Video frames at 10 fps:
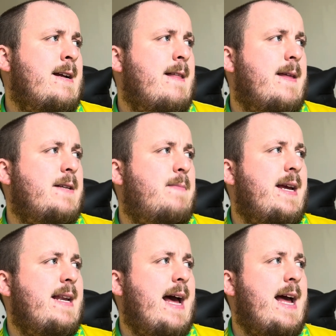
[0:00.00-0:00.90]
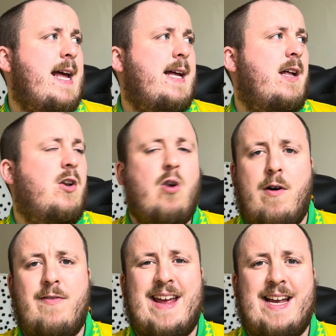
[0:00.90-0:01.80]
There's been a lot
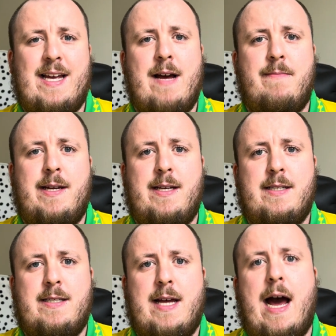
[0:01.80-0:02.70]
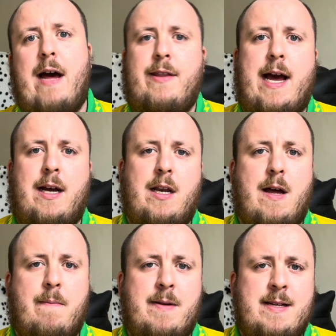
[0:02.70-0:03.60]
of incomings at that
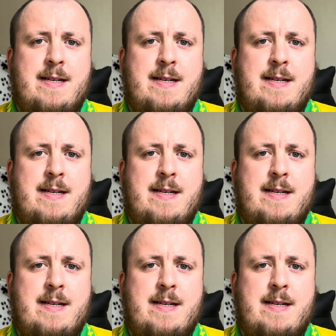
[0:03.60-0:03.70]
club.